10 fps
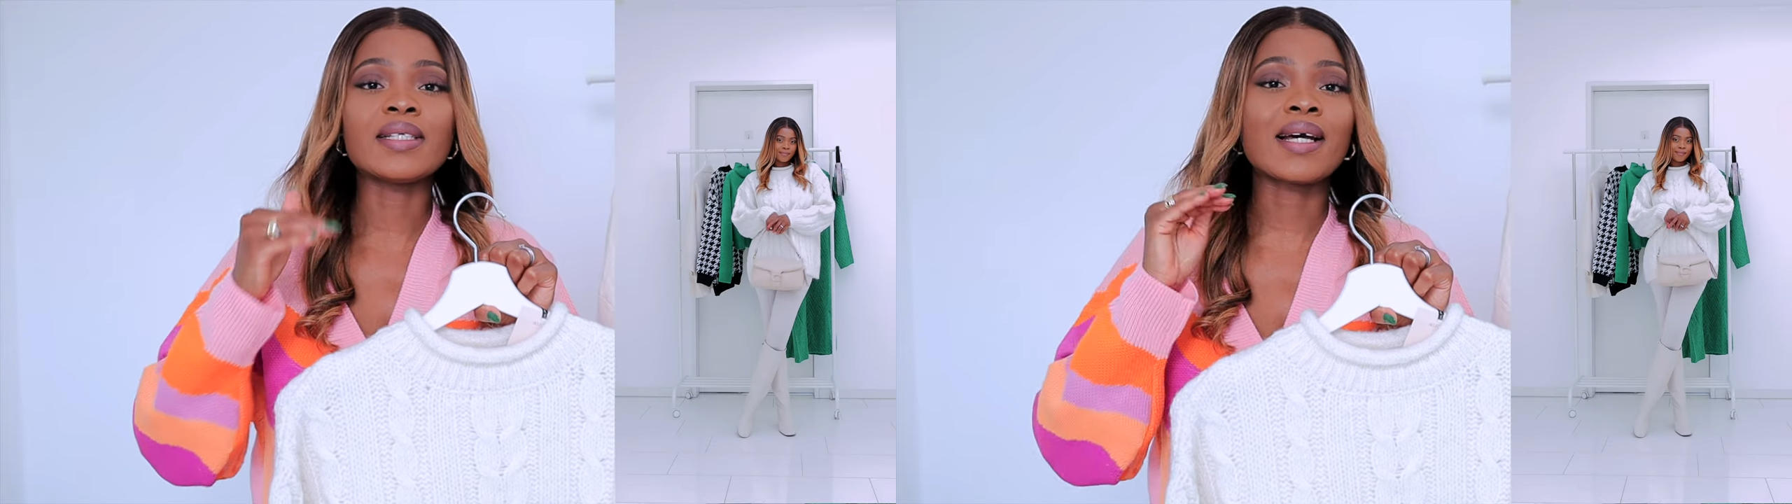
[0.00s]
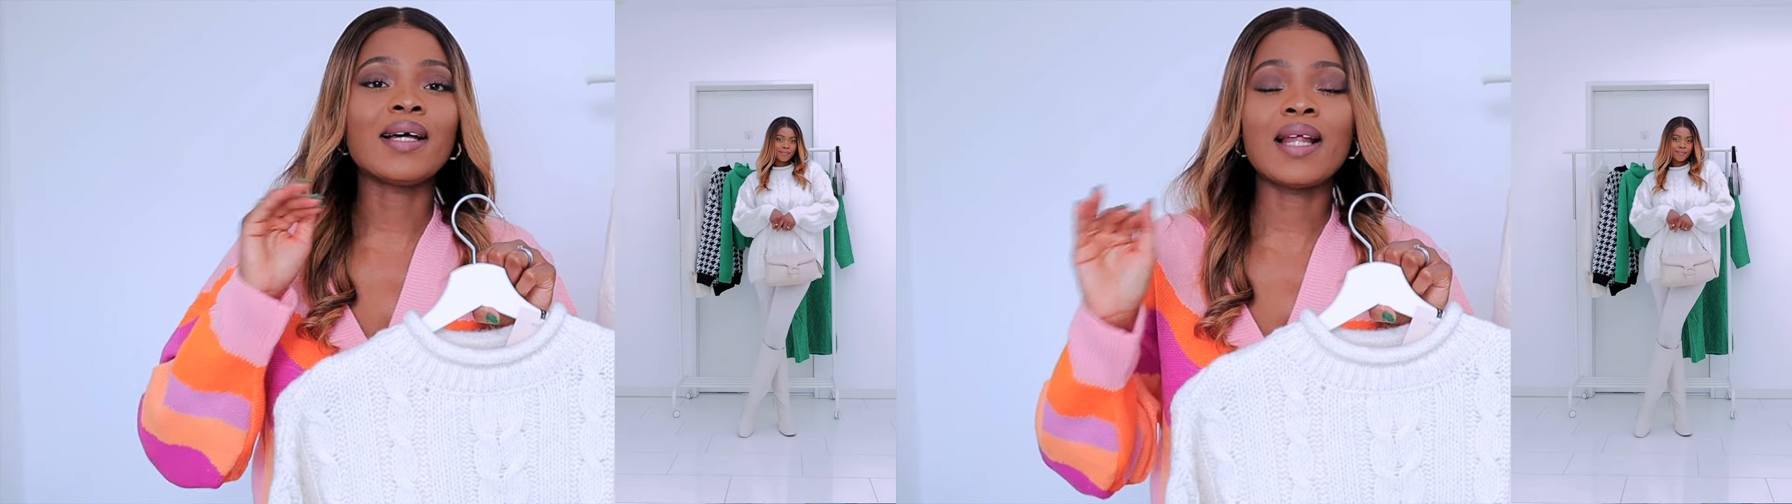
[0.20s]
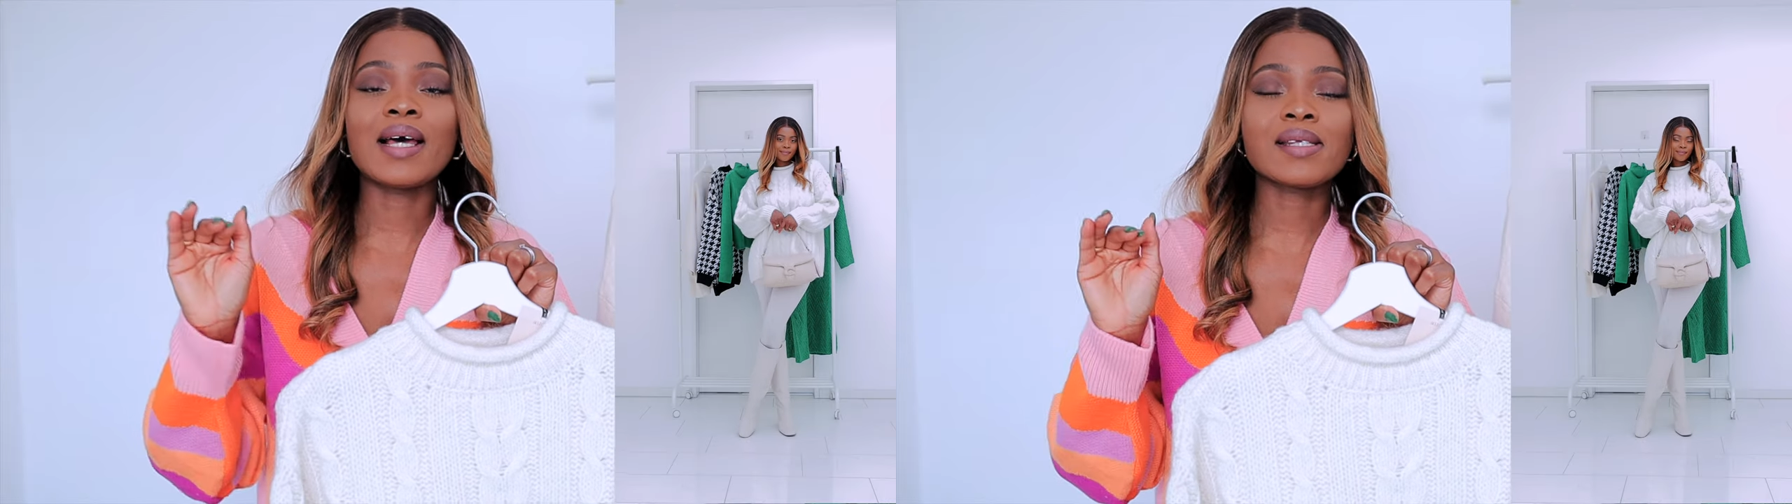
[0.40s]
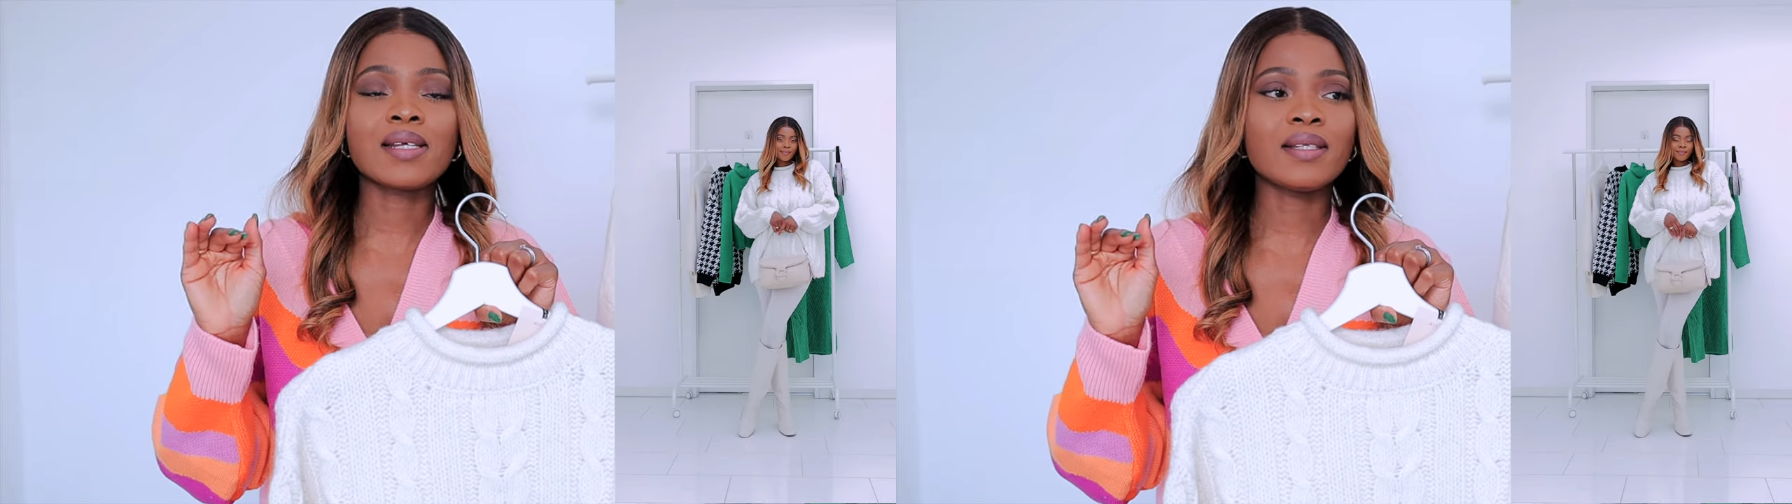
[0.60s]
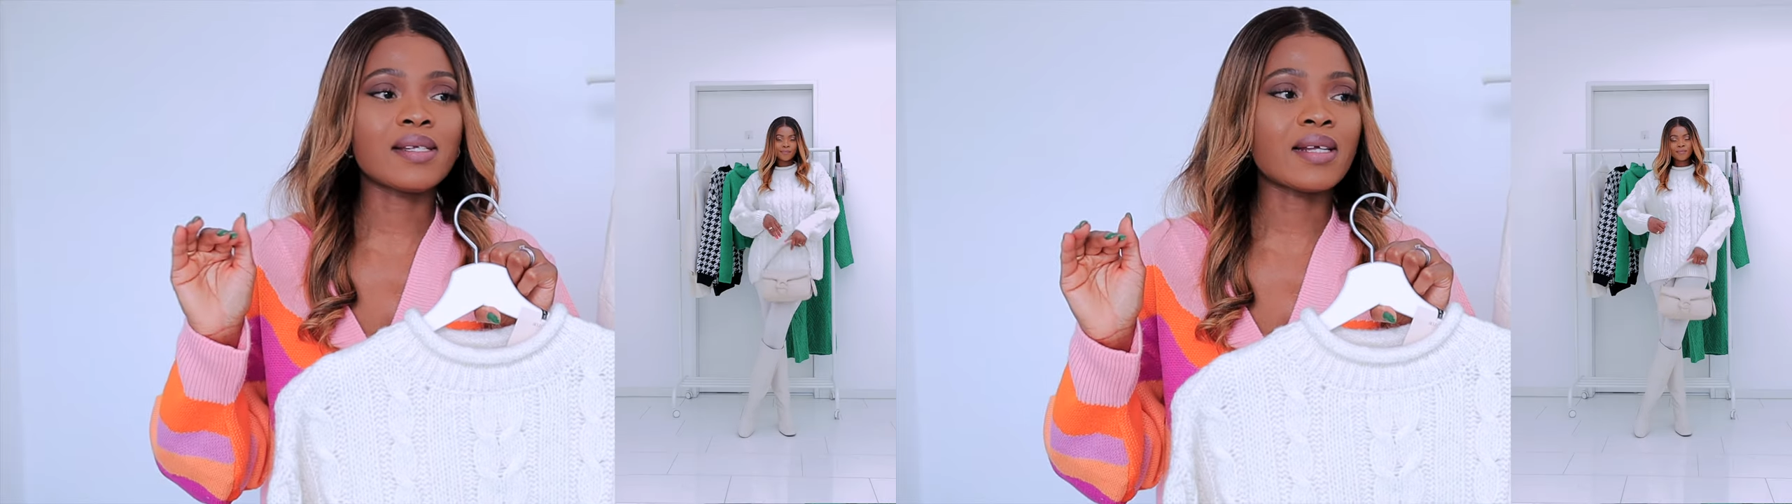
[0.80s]
It's a
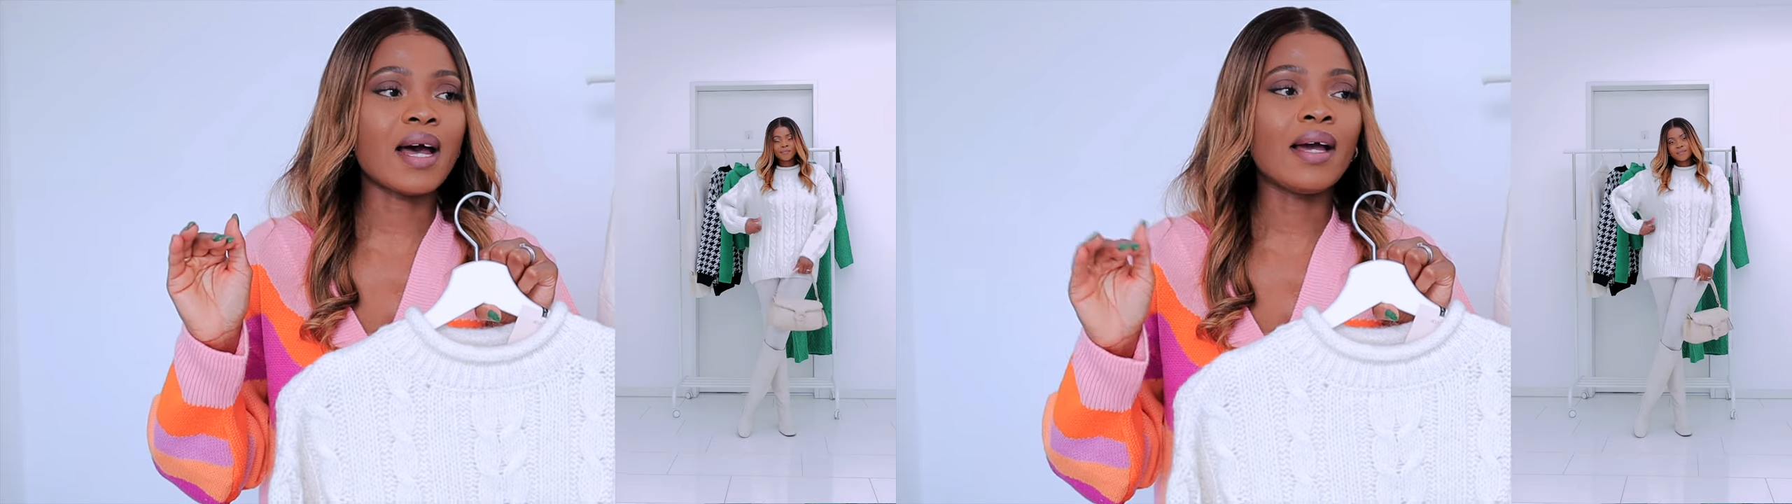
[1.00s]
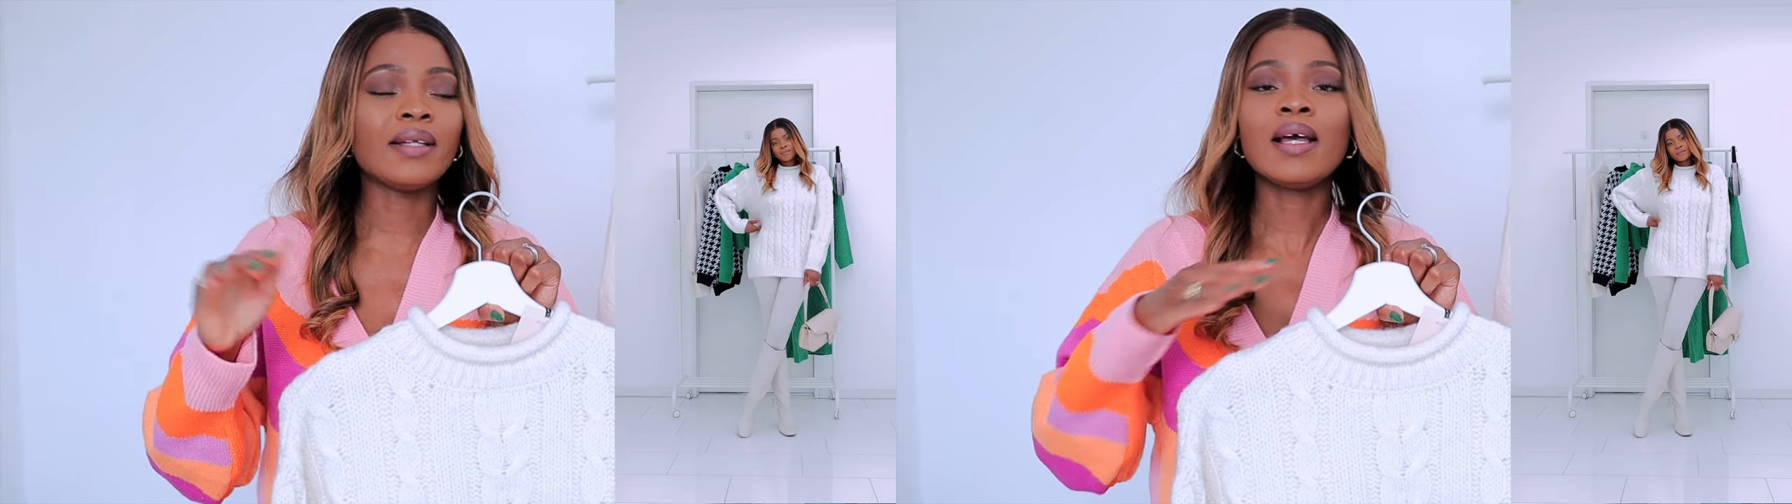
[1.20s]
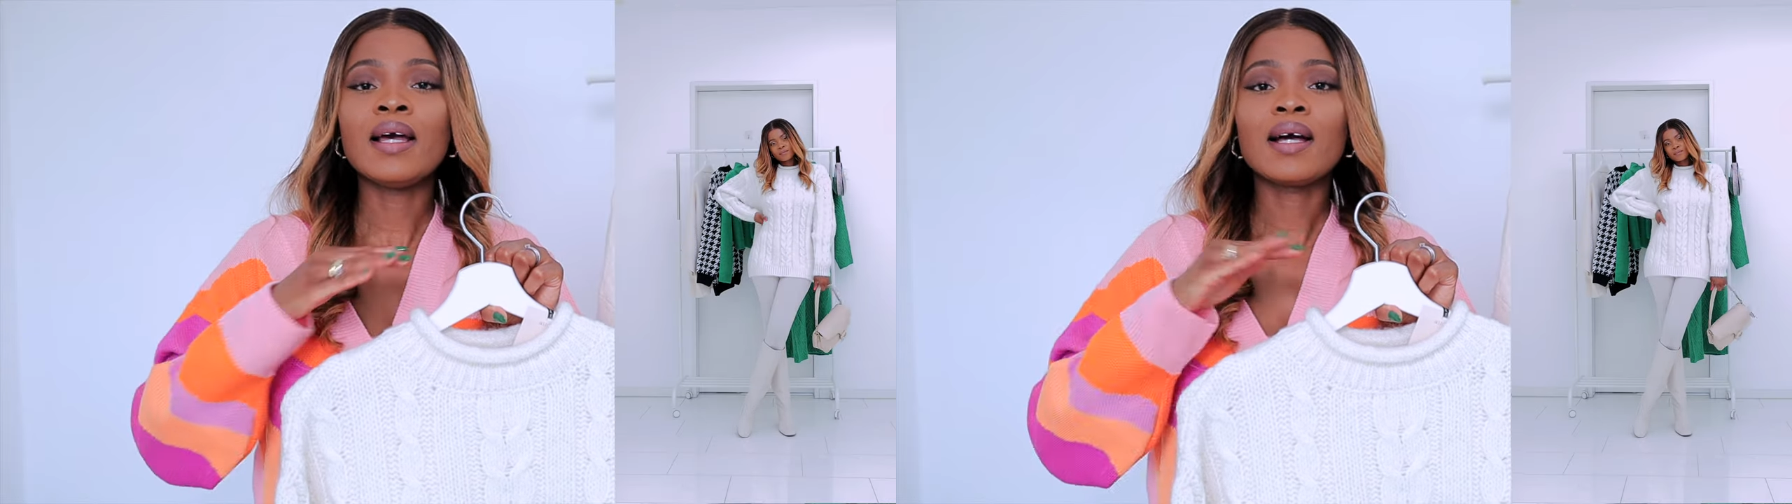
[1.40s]
classic design,